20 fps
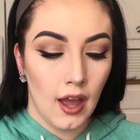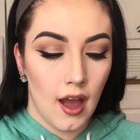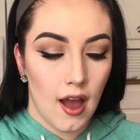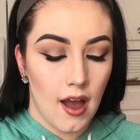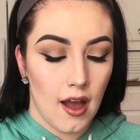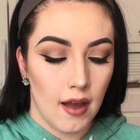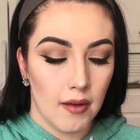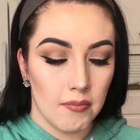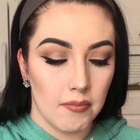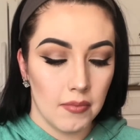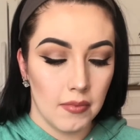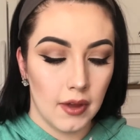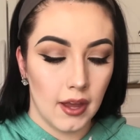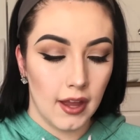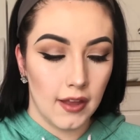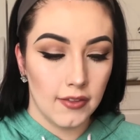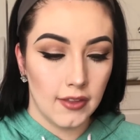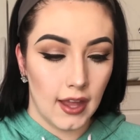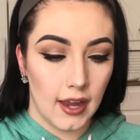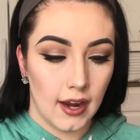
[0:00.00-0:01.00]

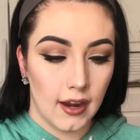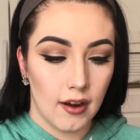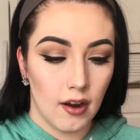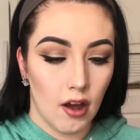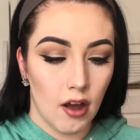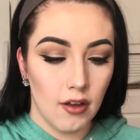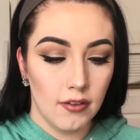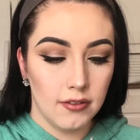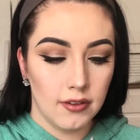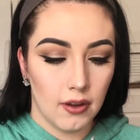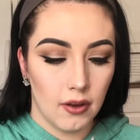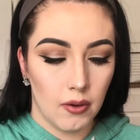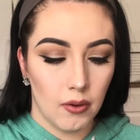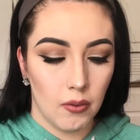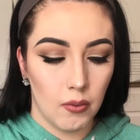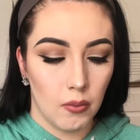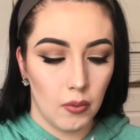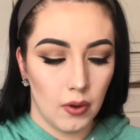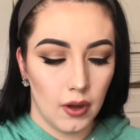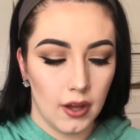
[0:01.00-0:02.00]
And then
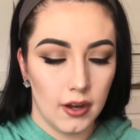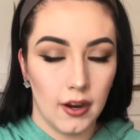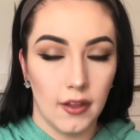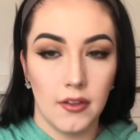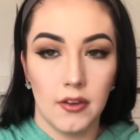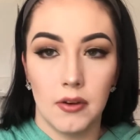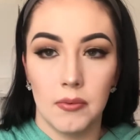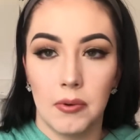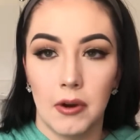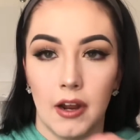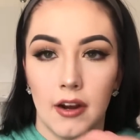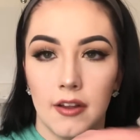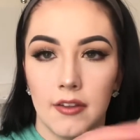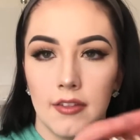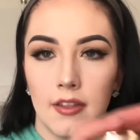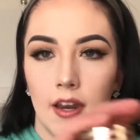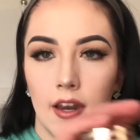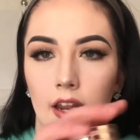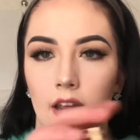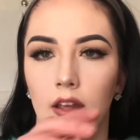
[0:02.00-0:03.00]
also, another product
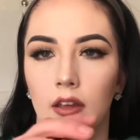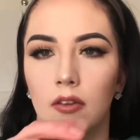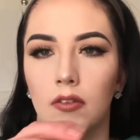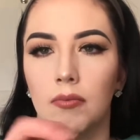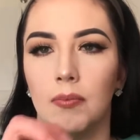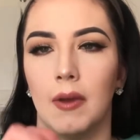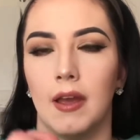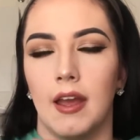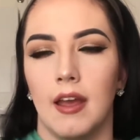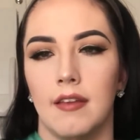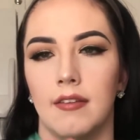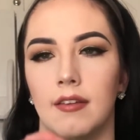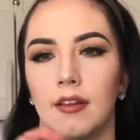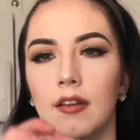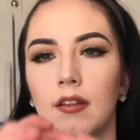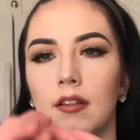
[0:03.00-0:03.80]
that I use by Estee